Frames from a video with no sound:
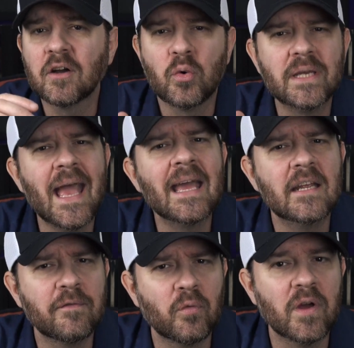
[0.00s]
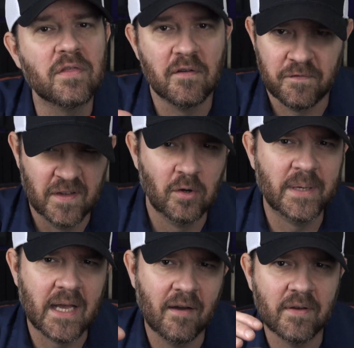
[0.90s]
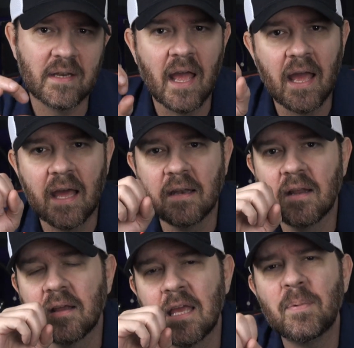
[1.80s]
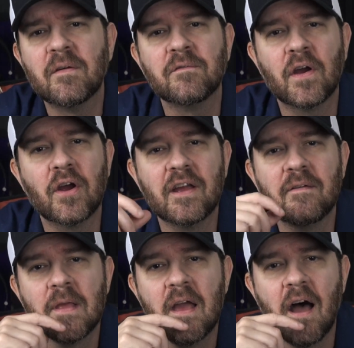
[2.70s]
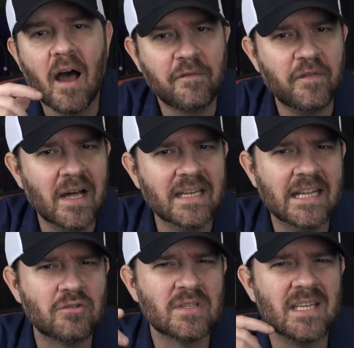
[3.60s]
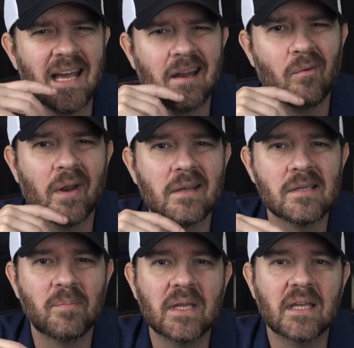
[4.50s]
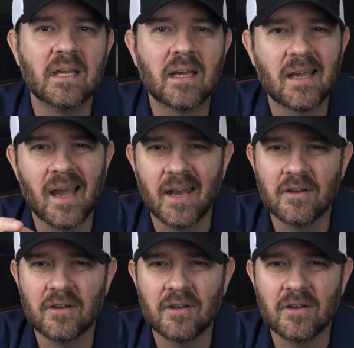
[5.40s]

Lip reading: creative with the filming of it and keep it very fun and interesting. I don't want it to be kind